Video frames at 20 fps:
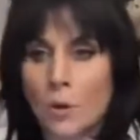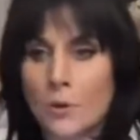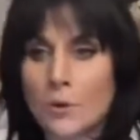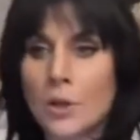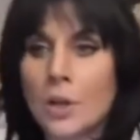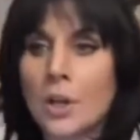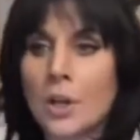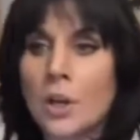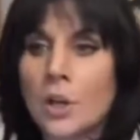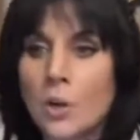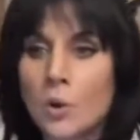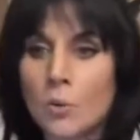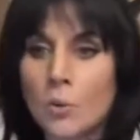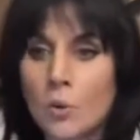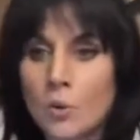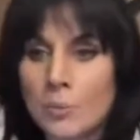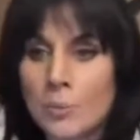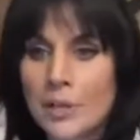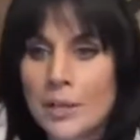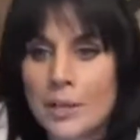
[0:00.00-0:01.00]
Court
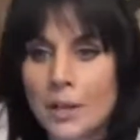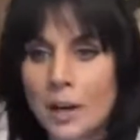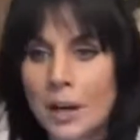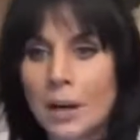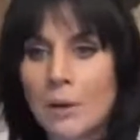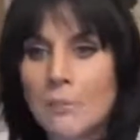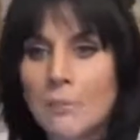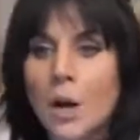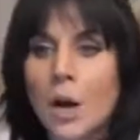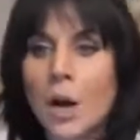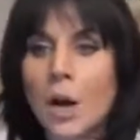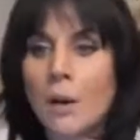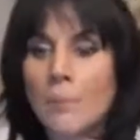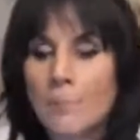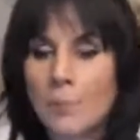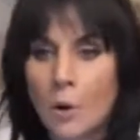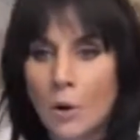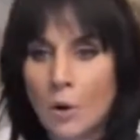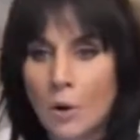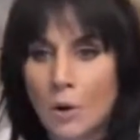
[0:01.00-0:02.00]
who will become
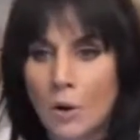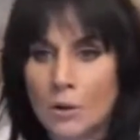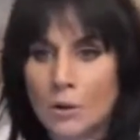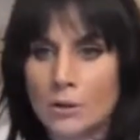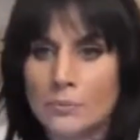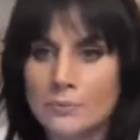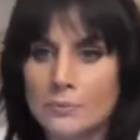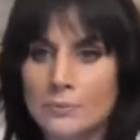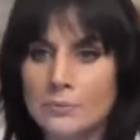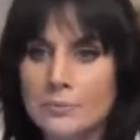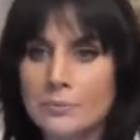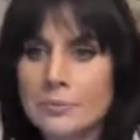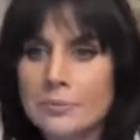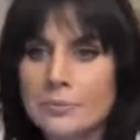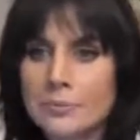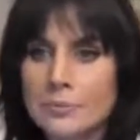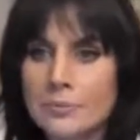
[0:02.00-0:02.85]
a Paul.